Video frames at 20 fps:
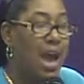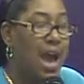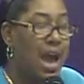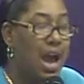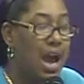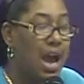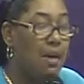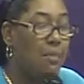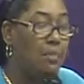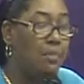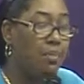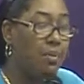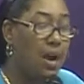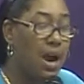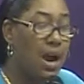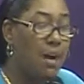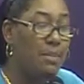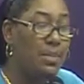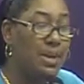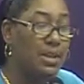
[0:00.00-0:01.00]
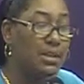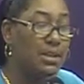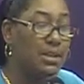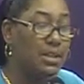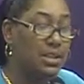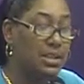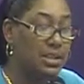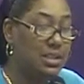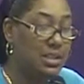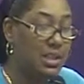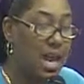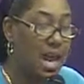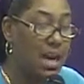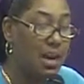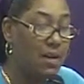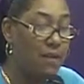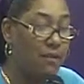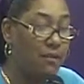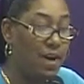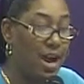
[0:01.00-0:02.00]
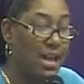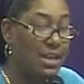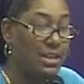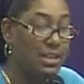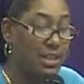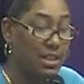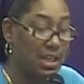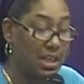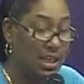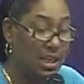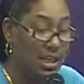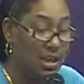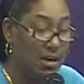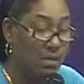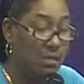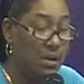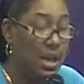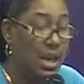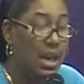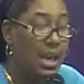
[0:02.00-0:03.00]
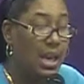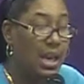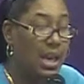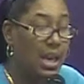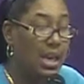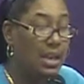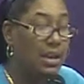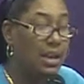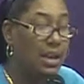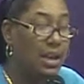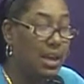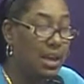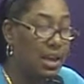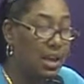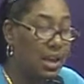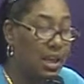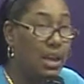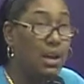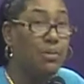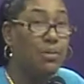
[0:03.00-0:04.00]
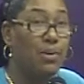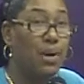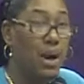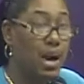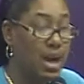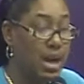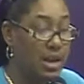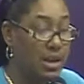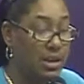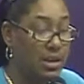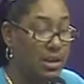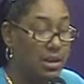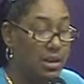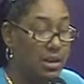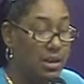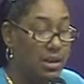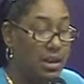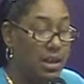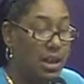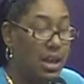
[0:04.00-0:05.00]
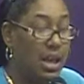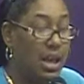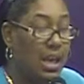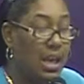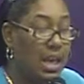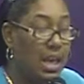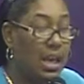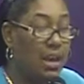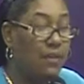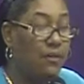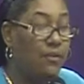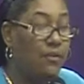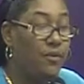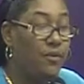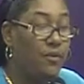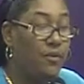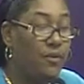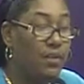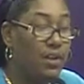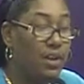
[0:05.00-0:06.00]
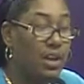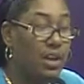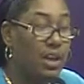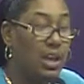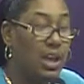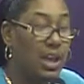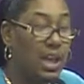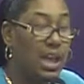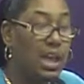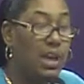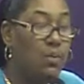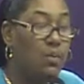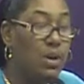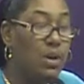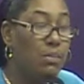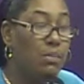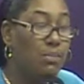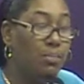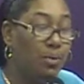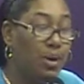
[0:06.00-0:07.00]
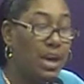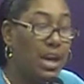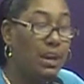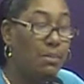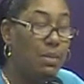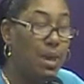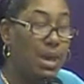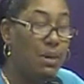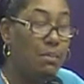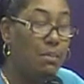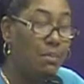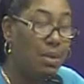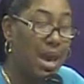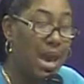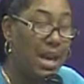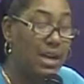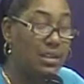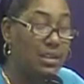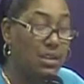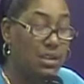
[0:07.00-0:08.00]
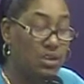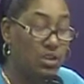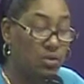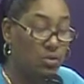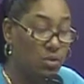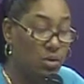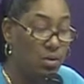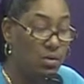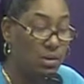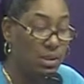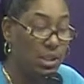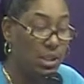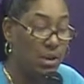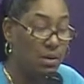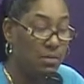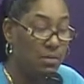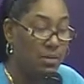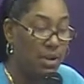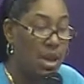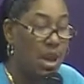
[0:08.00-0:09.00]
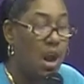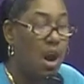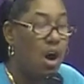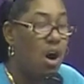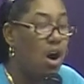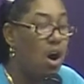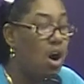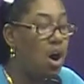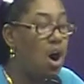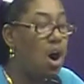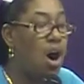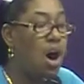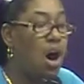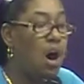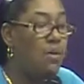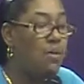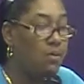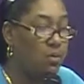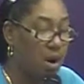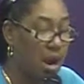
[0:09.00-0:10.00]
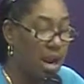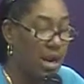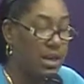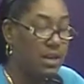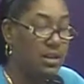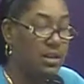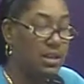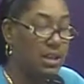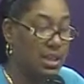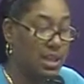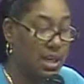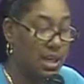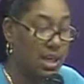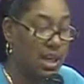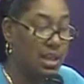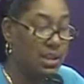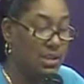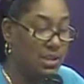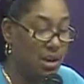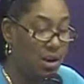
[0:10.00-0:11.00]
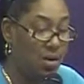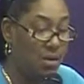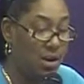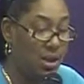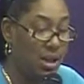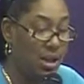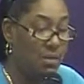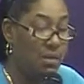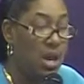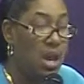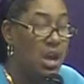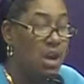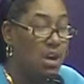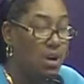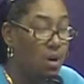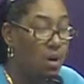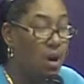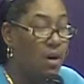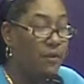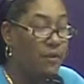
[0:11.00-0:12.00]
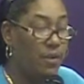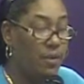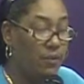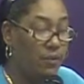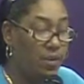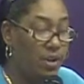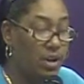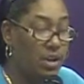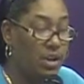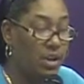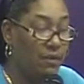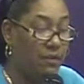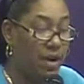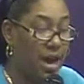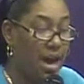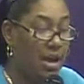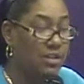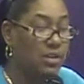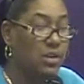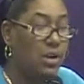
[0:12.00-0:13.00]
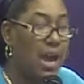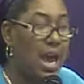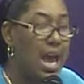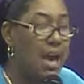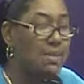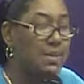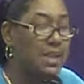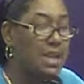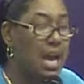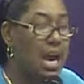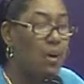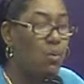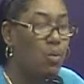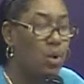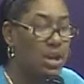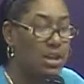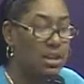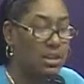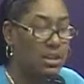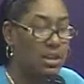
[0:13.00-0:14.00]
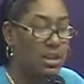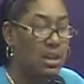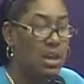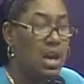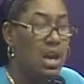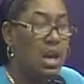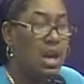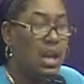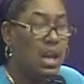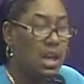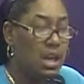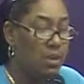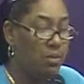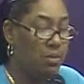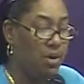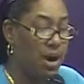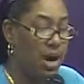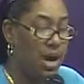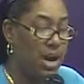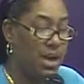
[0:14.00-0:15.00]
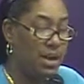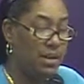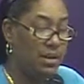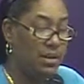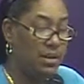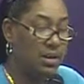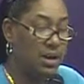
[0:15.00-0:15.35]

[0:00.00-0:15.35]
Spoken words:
I promised to sacrifice to him in Hebron if he would bring me back to Jerusalem. All right, the king told him, go and fulfill your vow. So Absalom went to Hebron.